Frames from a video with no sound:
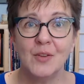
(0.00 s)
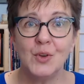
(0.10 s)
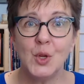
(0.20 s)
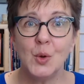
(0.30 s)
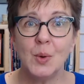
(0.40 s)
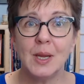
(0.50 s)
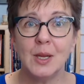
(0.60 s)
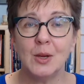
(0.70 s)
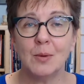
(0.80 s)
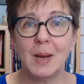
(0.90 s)
Viewing
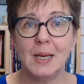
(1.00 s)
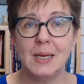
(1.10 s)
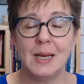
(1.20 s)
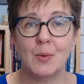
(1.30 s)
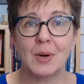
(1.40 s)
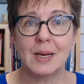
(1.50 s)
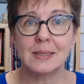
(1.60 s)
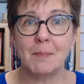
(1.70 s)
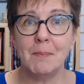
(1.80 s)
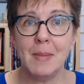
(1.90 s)
your Mighty Network as
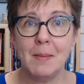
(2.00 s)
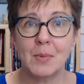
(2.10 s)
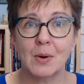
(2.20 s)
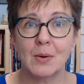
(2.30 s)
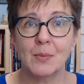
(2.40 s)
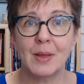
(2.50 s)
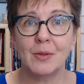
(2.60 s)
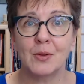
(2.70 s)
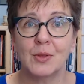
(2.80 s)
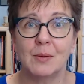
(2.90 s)
a member
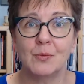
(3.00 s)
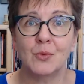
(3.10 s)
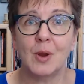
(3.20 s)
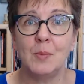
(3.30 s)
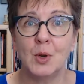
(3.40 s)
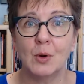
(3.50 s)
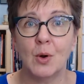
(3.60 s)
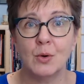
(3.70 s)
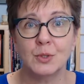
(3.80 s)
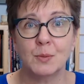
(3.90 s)
rather than from your
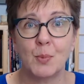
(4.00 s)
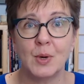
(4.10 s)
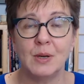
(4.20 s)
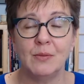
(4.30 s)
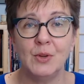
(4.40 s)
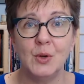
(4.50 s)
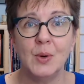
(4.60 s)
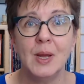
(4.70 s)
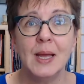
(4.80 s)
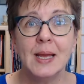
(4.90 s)
host point of
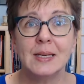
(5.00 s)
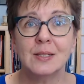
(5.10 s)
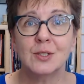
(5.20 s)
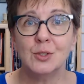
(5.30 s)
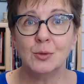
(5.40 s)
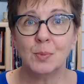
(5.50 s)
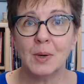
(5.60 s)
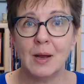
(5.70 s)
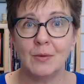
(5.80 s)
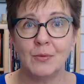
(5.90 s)
view is super
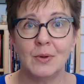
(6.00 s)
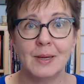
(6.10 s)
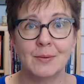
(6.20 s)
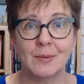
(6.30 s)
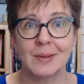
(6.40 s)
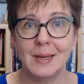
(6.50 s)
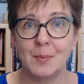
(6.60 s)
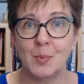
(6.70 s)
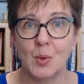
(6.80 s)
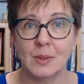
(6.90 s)
helpful and really
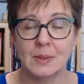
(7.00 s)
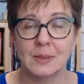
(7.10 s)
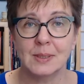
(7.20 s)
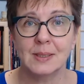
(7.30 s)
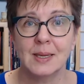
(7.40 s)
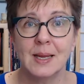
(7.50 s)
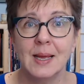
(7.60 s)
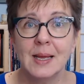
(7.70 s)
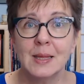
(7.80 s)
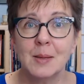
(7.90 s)
important.
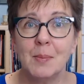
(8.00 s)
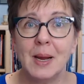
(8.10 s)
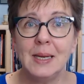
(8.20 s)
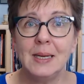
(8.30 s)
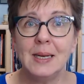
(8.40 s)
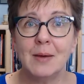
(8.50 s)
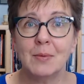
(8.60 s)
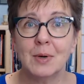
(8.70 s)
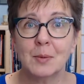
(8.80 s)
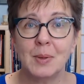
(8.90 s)
The Mighty
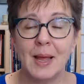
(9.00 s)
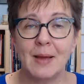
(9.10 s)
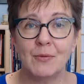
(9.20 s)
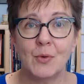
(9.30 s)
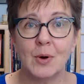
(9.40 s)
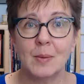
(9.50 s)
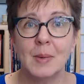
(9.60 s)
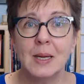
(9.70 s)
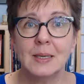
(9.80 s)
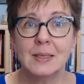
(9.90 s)
Network platform
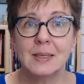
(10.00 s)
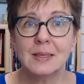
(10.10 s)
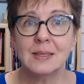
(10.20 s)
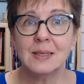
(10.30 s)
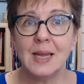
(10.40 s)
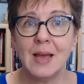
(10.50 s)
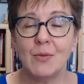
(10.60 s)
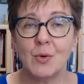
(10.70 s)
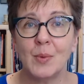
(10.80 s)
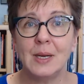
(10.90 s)
doesn't have
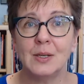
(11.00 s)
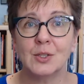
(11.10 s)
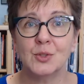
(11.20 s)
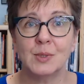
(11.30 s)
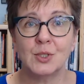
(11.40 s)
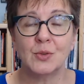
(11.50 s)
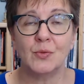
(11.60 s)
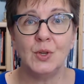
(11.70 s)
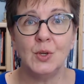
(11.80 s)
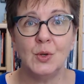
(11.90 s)
a way to switch
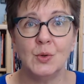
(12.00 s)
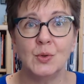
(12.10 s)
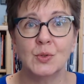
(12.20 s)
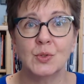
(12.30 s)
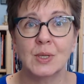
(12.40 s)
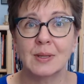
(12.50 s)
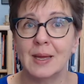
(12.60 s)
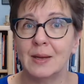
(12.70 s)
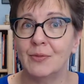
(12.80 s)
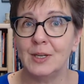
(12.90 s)
views
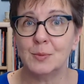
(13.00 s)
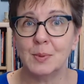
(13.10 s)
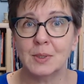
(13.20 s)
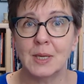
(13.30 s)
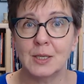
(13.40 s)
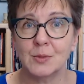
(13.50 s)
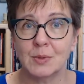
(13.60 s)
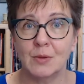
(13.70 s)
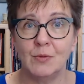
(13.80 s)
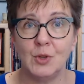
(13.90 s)
like Facebook does with
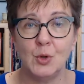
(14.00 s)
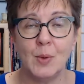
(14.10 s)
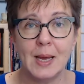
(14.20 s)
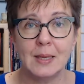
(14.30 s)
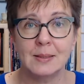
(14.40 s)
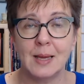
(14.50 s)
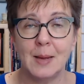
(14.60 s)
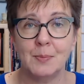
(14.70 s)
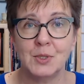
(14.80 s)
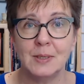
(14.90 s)
the View As
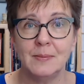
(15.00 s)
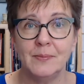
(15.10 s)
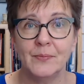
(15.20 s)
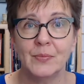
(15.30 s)
option.